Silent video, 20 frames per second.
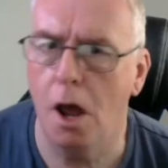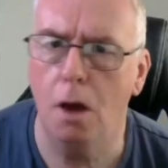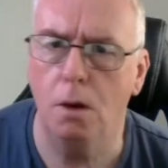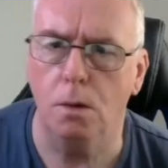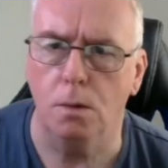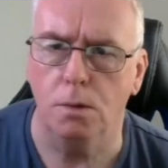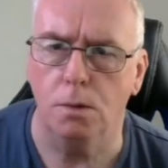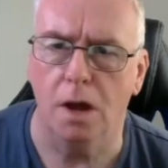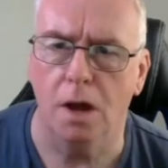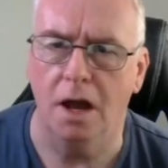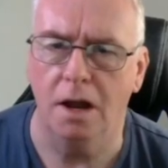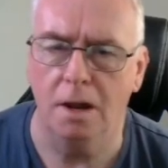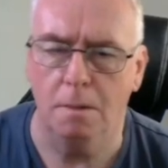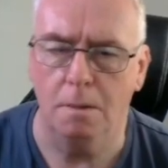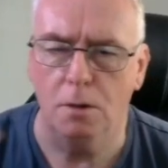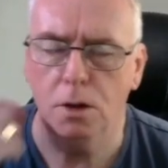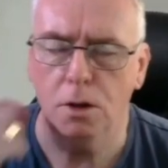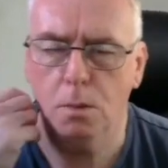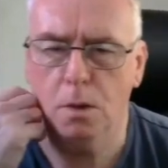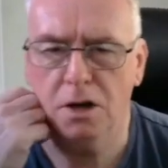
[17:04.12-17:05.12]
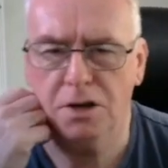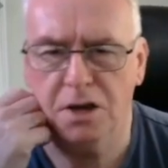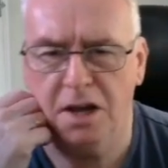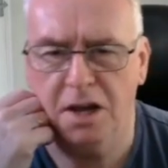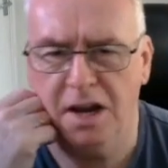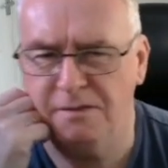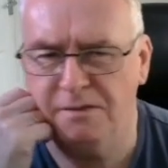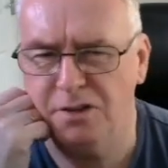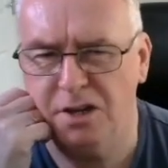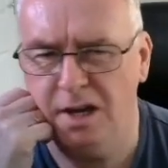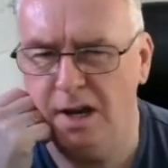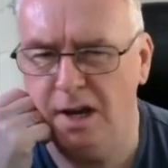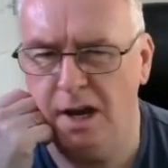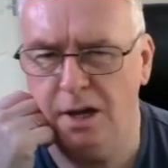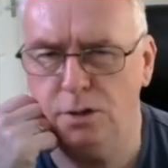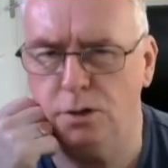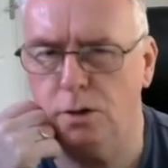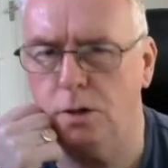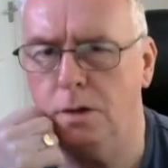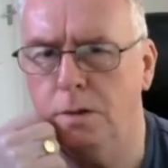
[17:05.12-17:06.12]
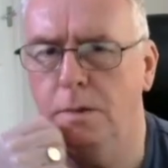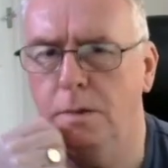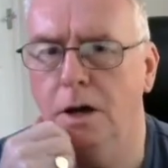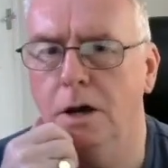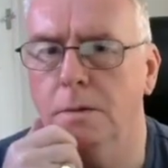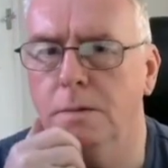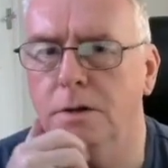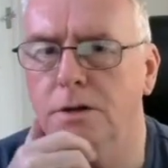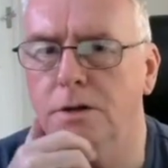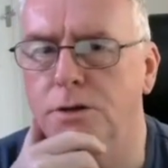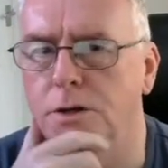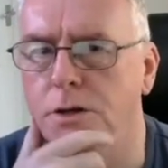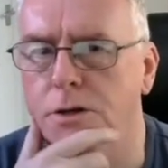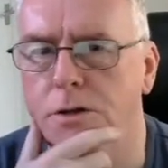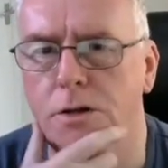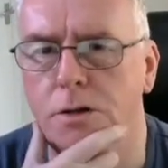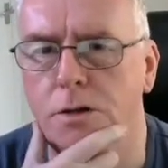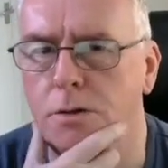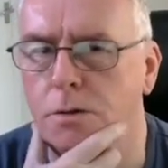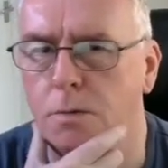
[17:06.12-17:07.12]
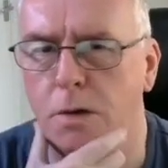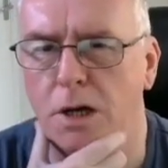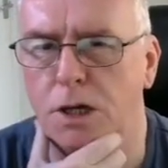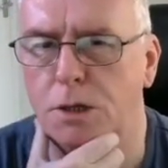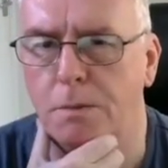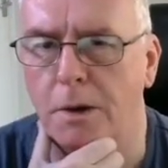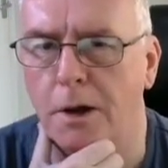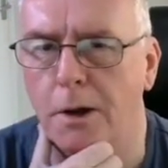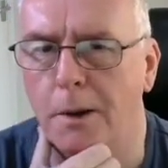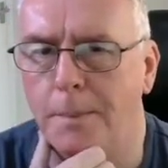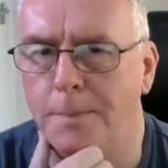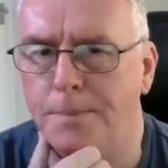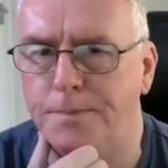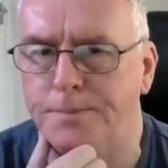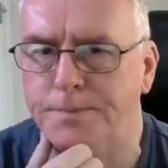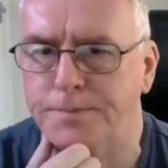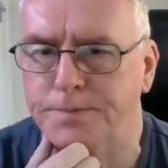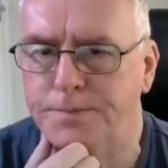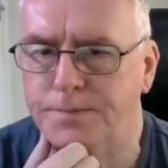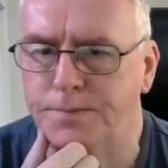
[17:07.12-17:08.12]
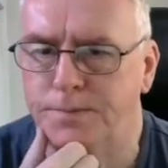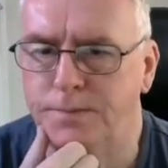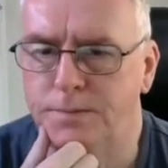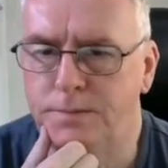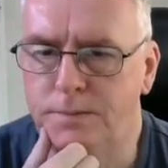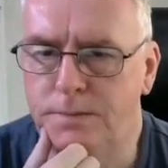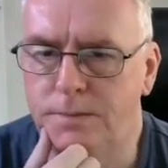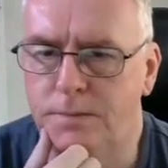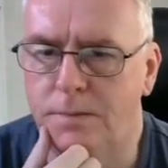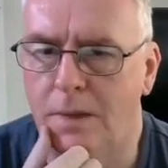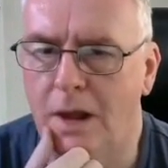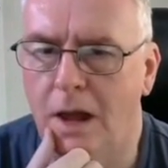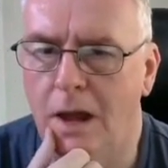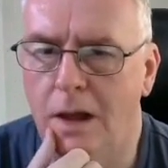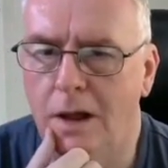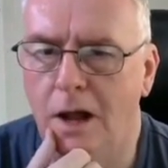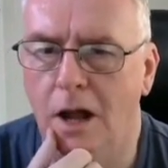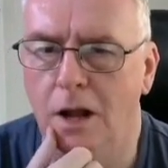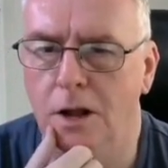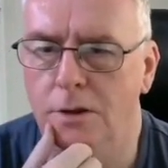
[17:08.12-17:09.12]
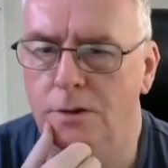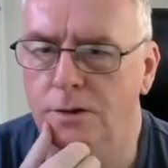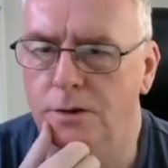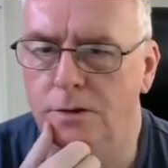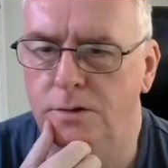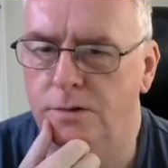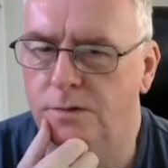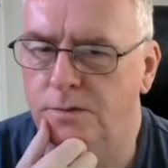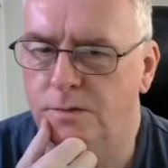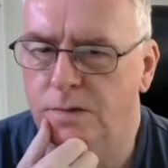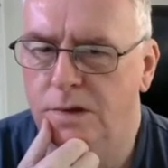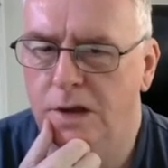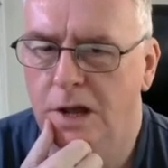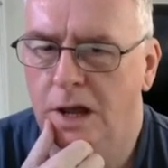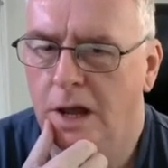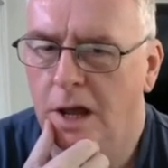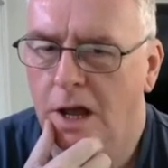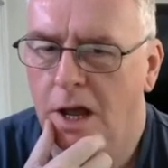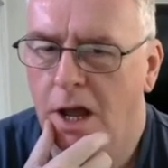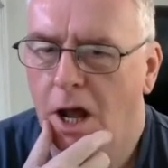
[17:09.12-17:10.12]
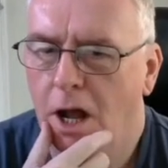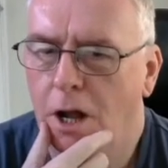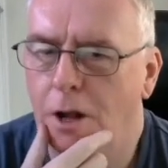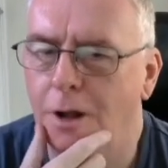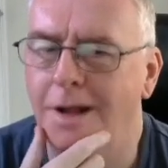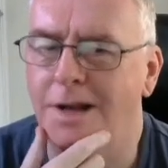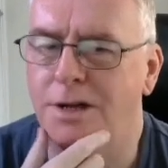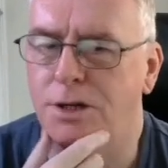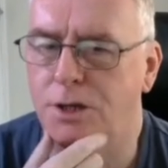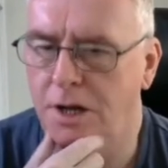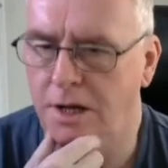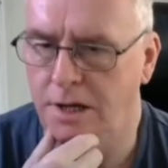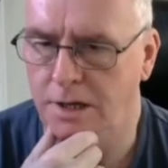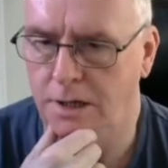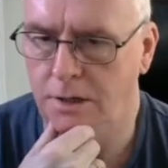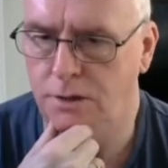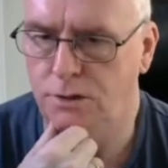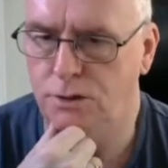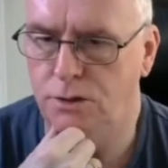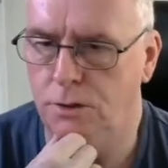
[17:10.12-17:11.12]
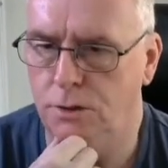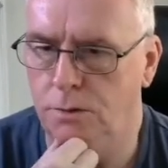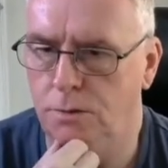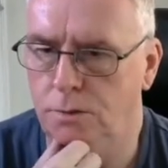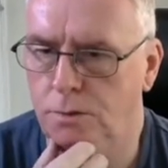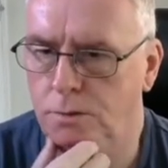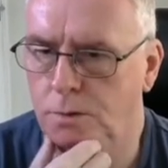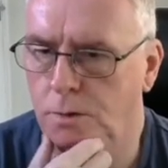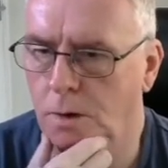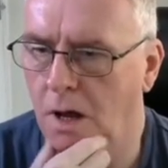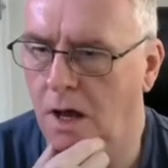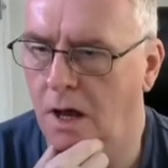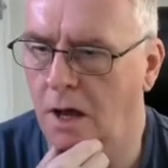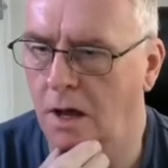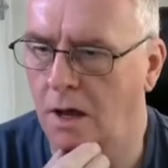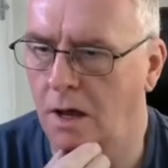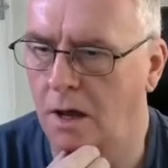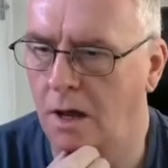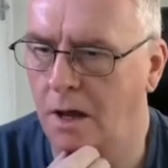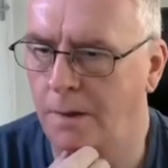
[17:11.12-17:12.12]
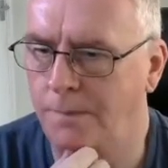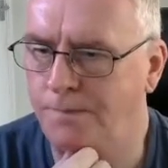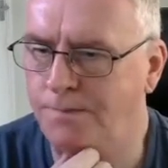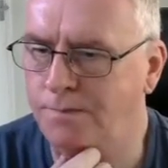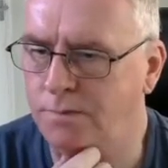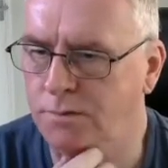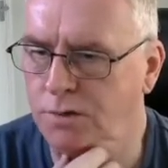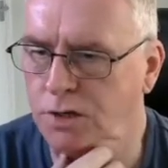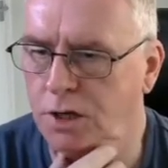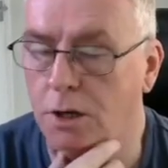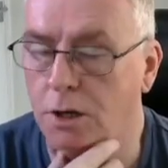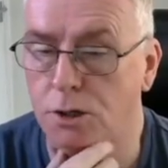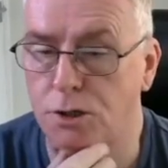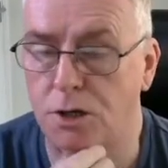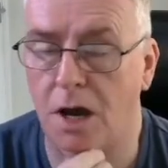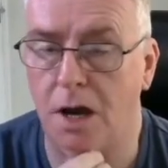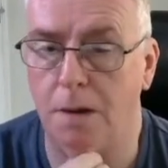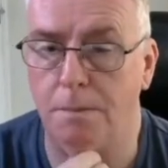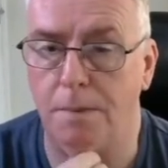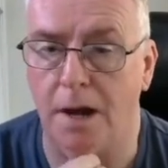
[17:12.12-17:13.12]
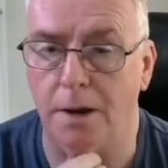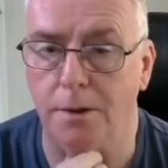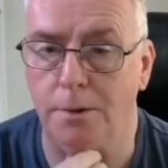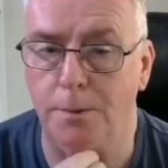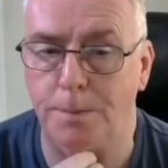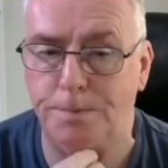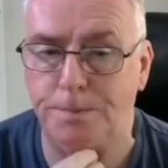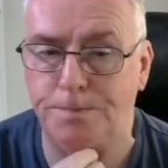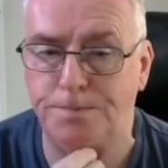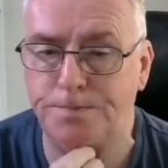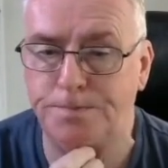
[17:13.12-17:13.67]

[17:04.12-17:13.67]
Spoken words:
known, and I'm only working FT8 at the moment and Whisper, and listening to single sideband.